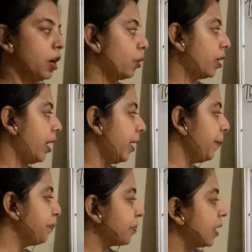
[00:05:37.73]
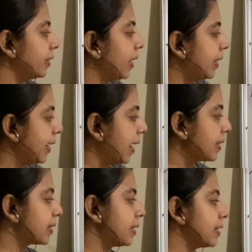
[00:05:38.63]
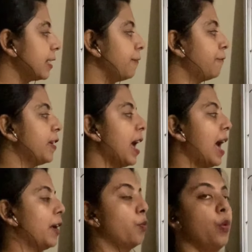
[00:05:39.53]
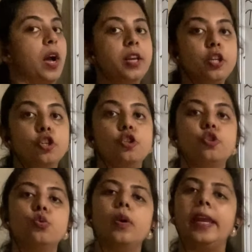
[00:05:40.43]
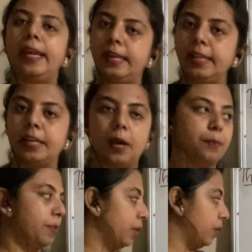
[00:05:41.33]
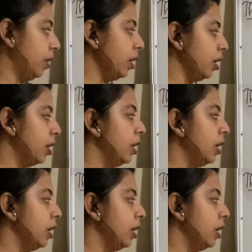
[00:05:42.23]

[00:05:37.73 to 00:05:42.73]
Okay. Then next is if we add 1 to any number,